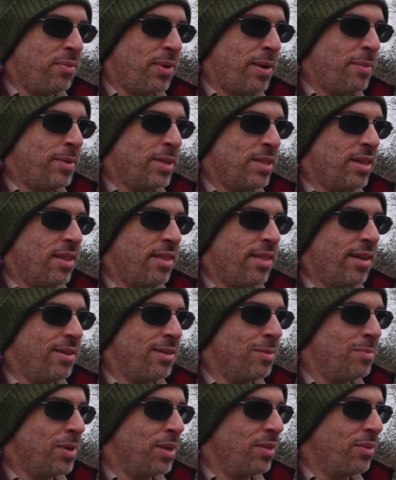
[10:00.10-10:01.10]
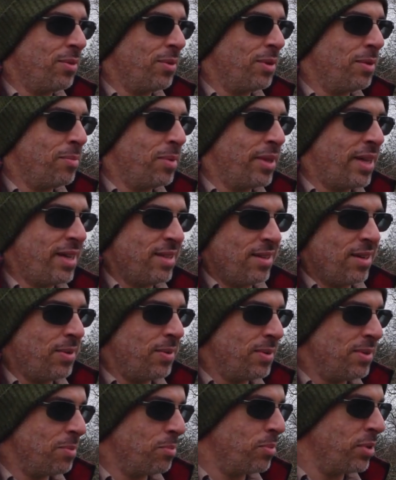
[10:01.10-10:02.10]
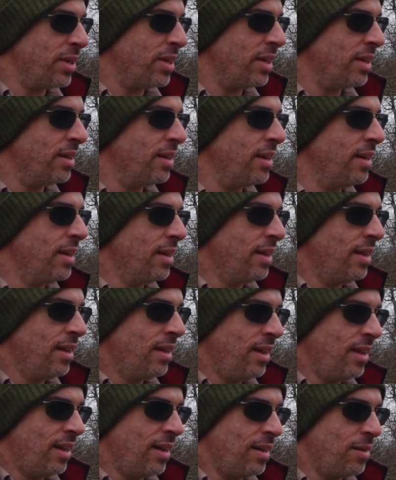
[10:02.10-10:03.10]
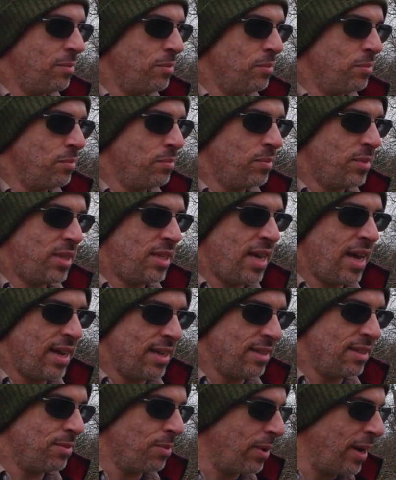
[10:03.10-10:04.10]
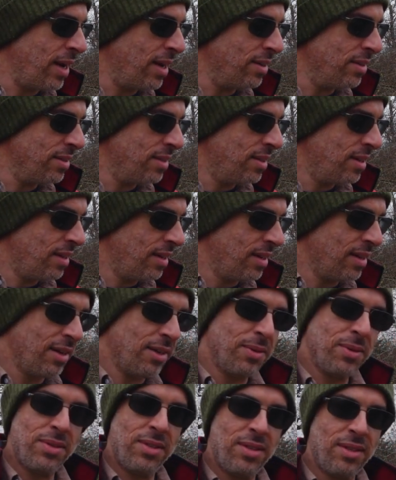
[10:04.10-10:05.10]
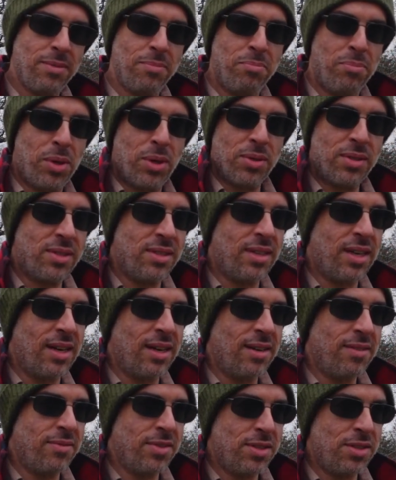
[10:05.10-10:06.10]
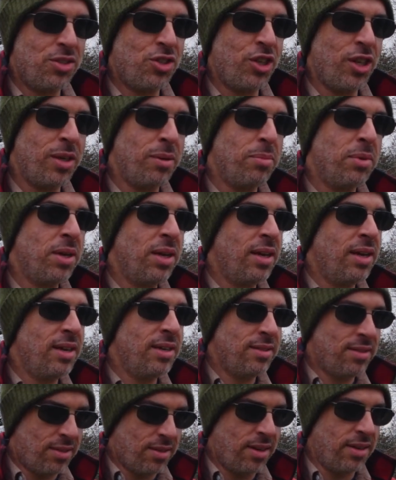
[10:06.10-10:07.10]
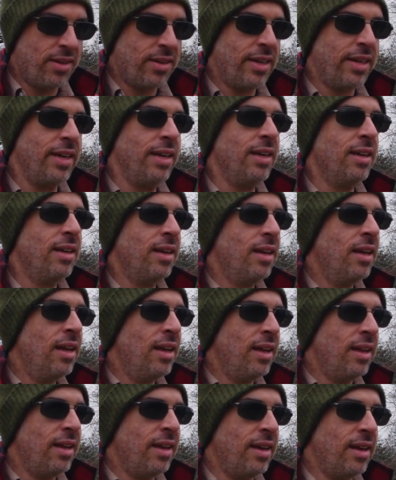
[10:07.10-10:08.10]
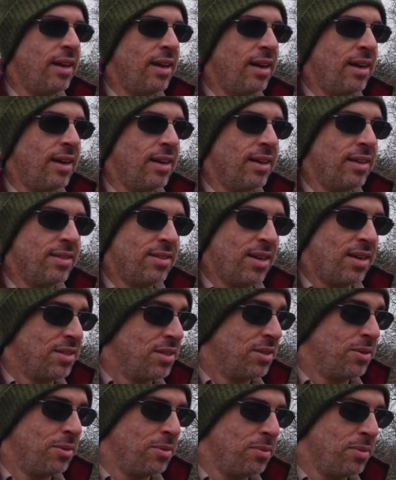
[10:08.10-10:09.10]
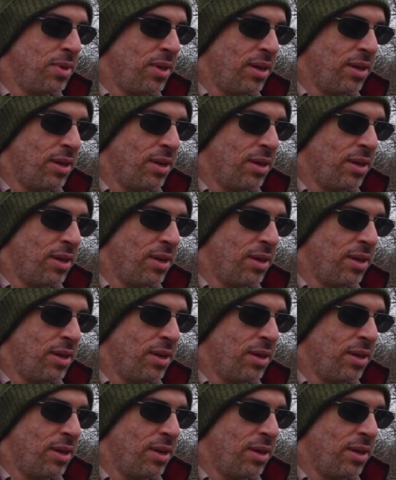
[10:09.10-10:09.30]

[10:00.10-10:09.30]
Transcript: Remington Thunderbolt through it, but that's always a pretty good test round. It's bulk stuff, it's cheap, it's dirty. It's also,